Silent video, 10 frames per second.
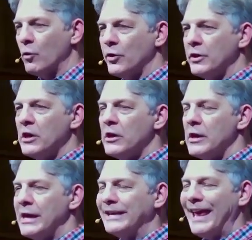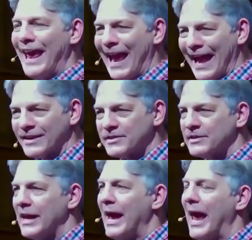that would
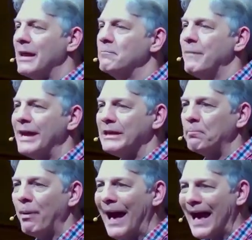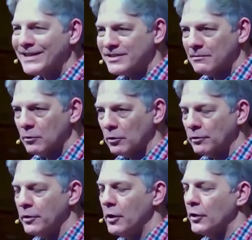enhance and make it
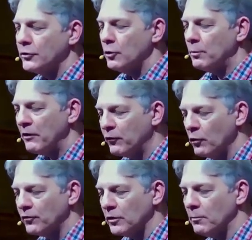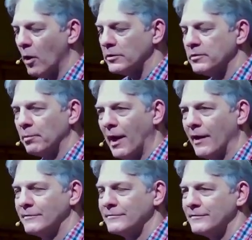possible to be fruitful and
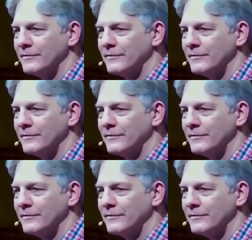multiply.